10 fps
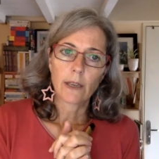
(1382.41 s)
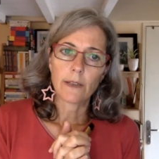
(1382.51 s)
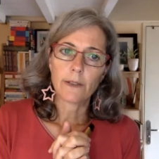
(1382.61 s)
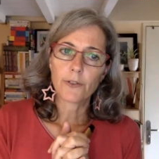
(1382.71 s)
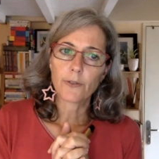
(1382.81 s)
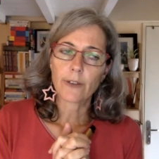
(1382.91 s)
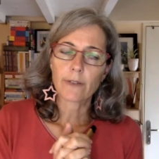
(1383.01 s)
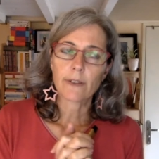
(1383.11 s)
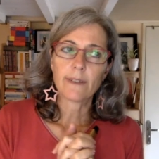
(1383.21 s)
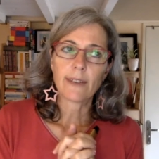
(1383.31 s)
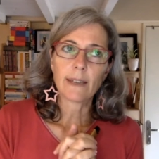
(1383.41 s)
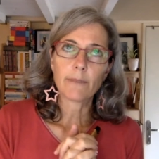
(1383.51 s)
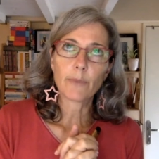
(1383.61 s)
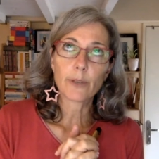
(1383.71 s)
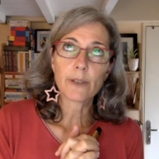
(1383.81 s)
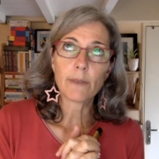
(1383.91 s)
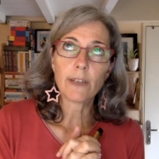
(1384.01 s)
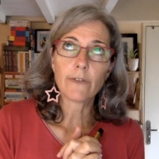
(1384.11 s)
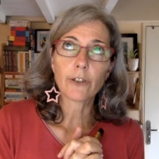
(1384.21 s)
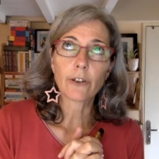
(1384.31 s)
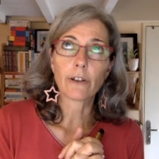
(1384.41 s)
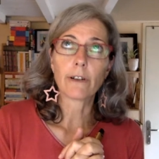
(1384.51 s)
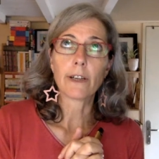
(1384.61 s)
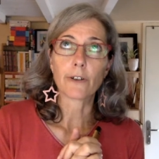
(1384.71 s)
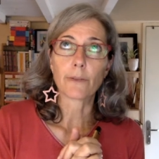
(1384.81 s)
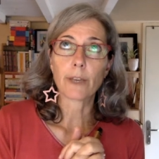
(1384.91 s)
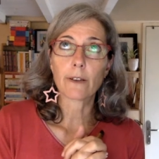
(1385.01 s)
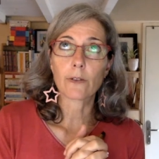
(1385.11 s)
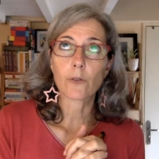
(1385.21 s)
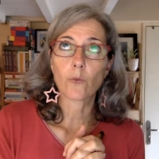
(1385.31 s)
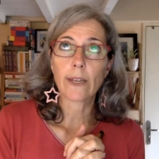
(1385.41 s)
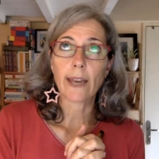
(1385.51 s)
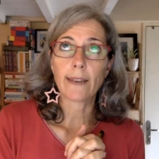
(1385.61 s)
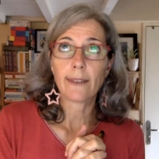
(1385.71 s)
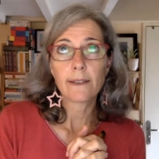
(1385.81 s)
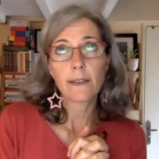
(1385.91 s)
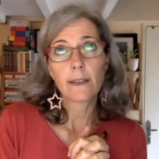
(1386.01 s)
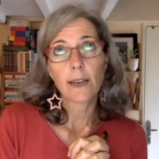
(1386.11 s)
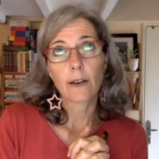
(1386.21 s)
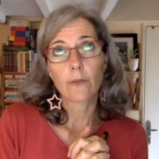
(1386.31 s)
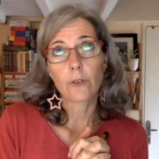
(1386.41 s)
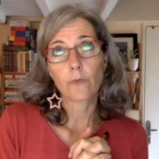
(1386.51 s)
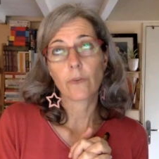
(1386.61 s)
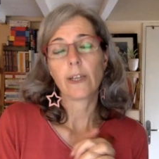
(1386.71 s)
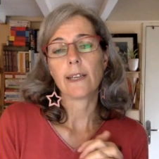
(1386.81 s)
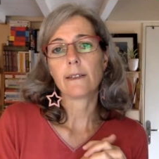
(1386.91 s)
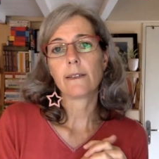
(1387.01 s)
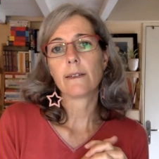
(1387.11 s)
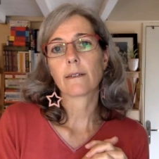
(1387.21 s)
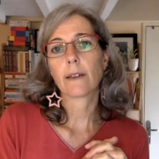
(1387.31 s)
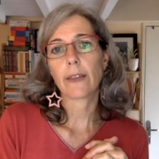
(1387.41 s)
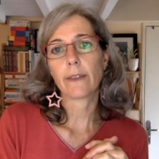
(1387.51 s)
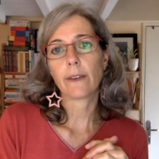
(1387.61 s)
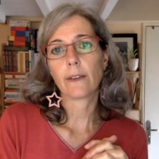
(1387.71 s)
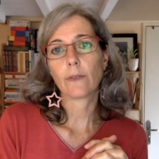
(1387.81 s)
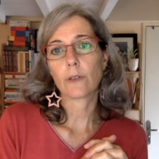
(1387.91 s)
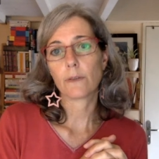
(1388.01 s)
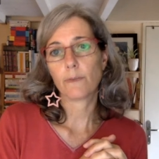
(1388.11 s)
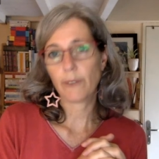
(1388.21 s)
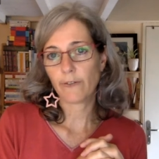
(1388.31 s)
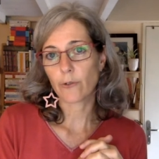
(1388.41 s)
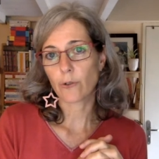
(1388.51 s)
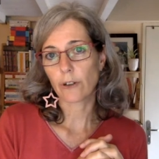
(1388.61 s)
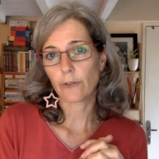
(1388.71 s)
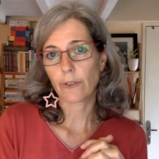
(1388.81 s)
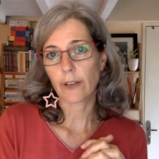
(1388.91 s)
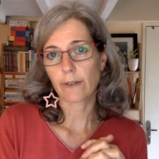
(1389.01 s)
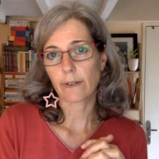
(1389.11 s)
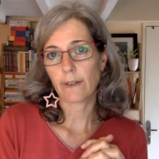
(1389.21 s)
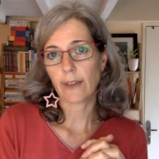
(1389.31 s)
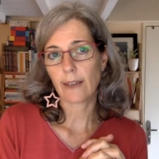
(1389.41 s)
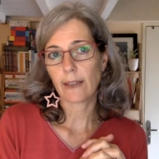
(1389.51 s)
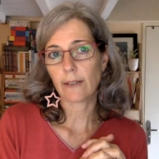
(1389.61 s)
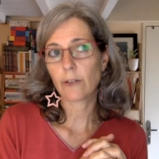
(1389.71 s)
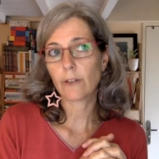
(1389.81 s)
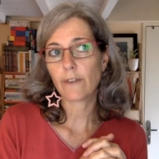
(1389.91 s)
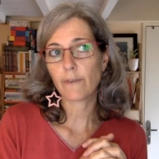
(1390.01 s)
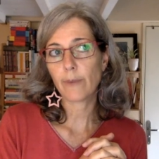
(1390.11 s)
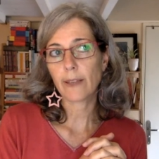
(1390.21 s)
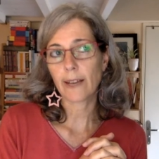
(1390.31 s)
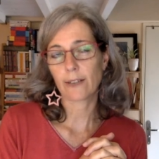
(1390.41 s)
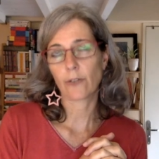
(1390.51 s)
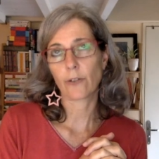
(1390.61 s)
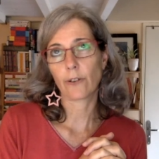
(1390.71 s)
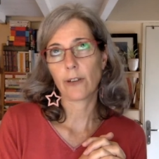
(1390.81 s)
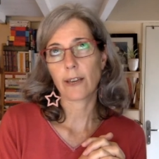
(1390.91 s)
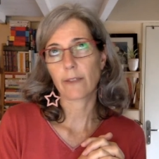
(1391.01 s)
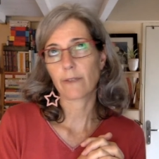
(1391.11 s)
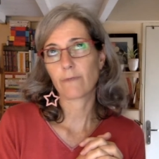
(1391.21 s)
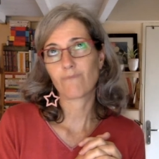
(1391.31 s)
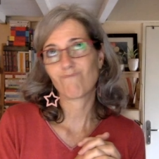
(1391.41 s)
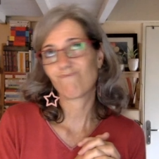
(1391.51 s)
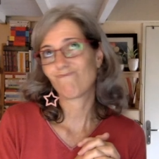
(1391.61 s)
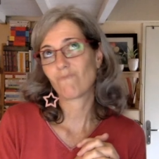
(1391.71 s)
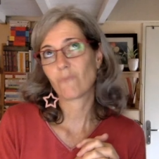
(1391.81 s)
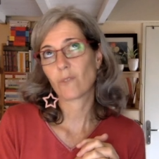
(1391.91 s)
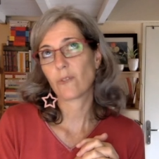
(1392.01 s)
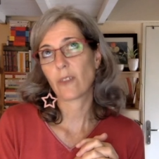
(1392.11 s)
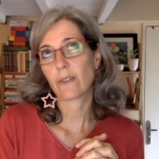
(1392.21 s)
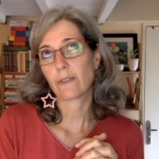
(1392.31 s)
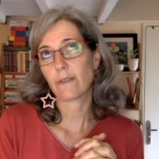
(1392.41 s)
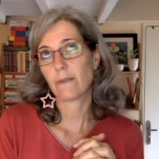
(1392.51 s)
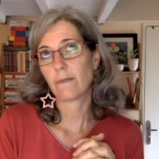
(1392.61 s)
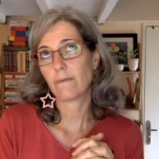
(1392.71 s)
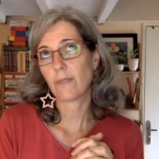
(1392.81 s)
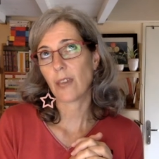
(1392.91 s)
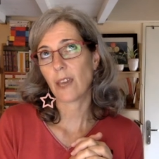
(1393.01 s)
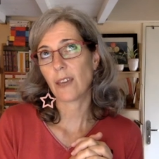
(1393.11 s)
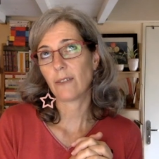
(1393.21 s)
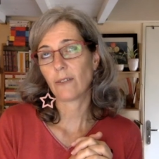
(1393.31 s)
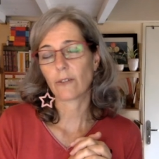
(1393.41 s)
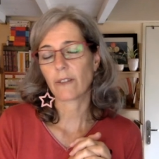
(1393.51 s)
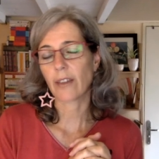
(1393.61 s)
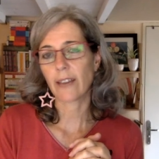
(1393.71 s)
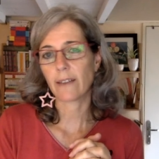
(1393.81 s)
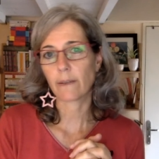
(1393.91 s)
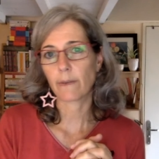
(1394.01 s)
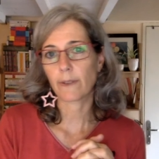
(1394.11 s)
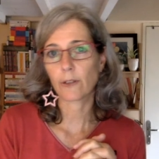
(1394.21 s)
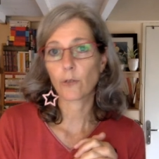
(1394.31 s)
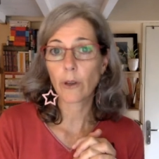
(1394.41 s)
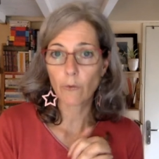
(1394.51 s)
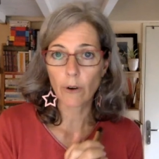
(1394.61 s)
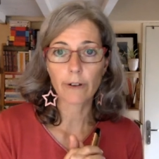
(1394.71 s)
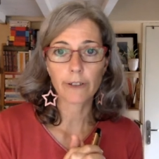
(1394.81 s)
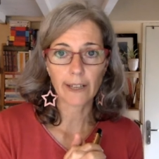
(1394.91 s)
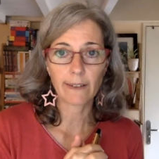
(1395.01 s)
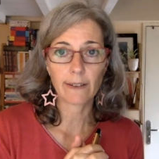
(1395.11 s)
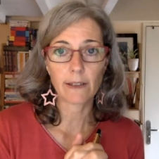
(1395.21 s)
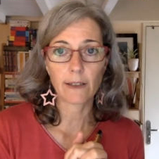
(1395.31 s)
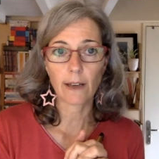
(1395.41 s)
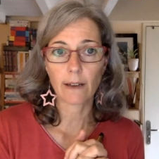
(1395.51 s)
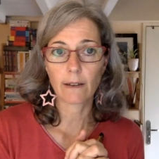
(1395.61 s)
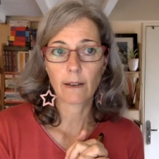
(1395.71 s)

in 2010, possibly even earlier, because when Identica was released, I think it was before 2010. It could have been as early as 2008 or 9, something. So we were on Identica,